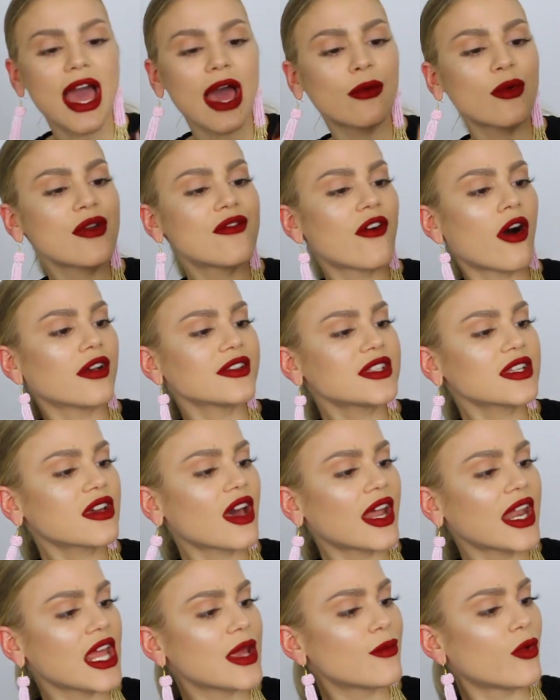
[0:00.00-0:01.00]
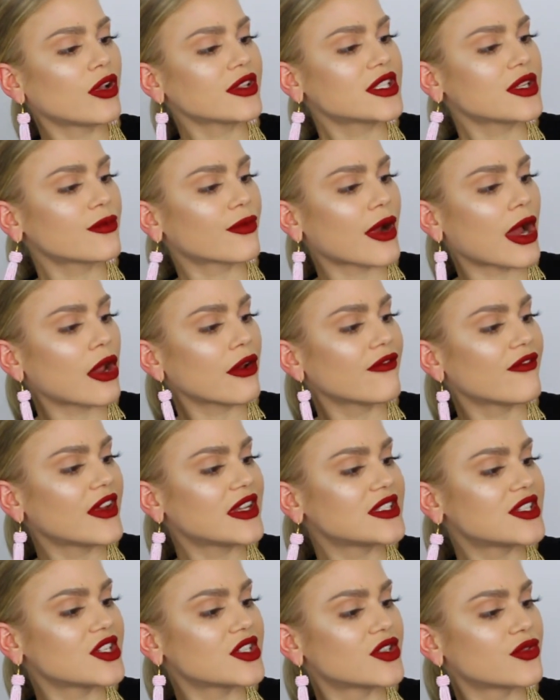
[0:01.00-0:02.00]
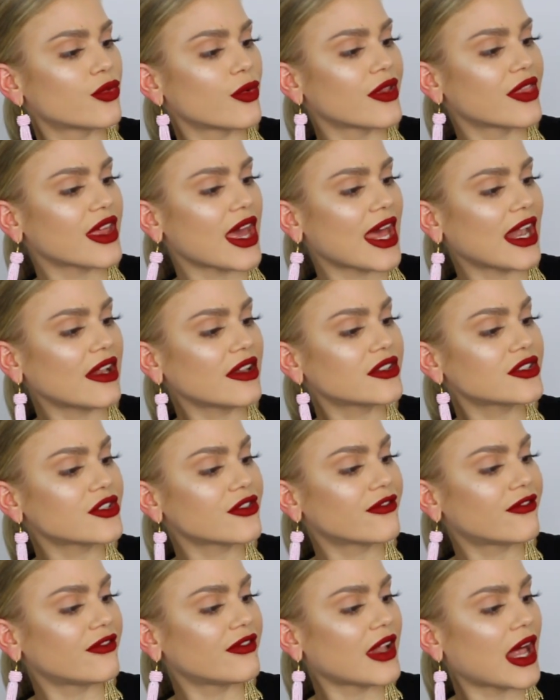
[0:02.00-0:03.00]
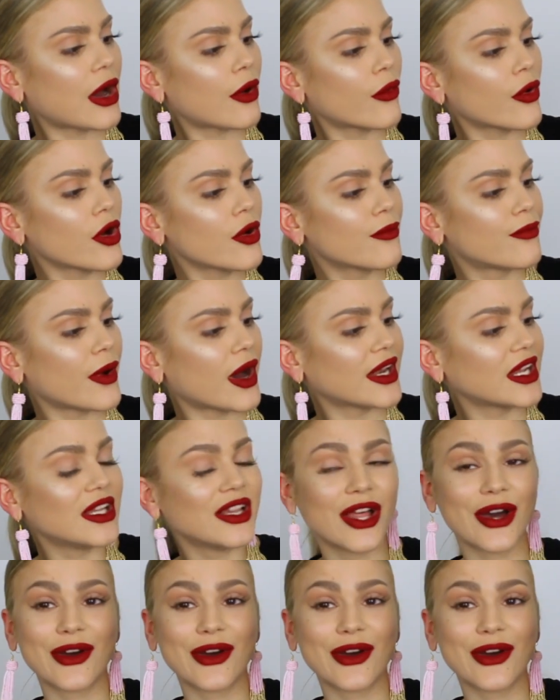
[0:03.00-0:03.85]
And we've also got a Molton Brown Vintage with Elderflower Body